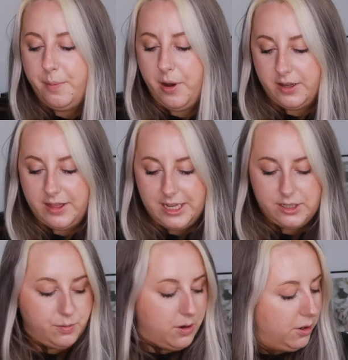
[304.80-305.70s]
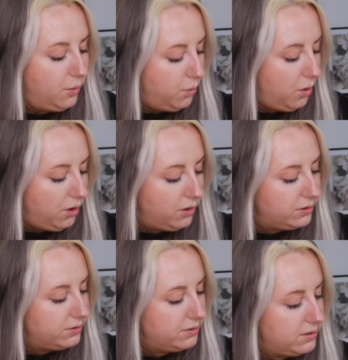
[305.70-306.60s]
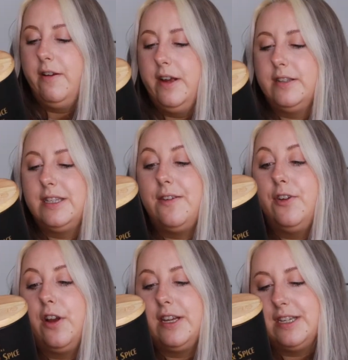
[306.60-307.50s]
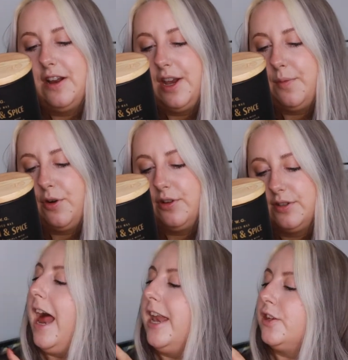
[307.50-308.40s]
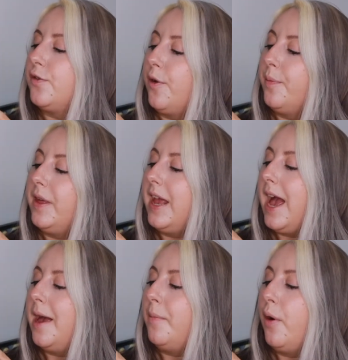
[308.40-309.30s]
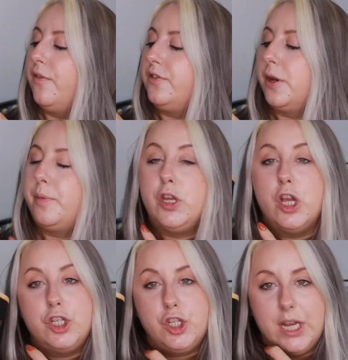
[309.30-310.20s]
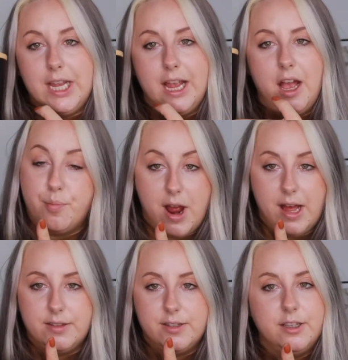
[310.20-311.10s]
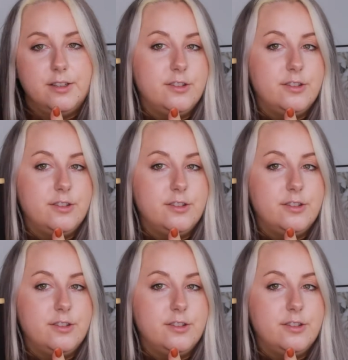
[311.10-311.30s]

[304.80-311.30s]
But this one was, here it is, $7.99 it was. And it's from the M of WG brand.